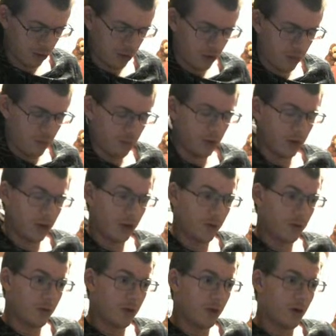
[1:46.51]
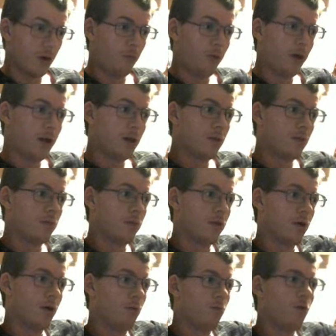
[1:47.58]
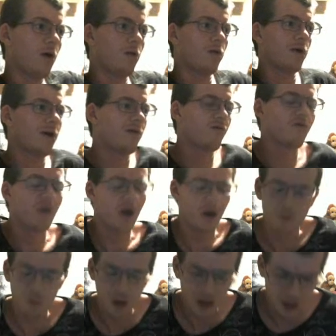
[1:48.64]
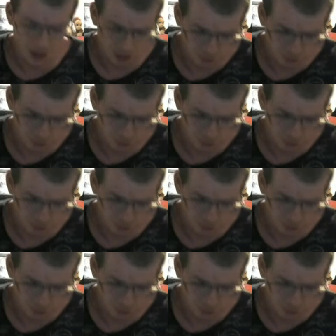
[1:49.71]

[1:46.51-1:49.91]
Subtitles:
a win. Well, in fact, a win is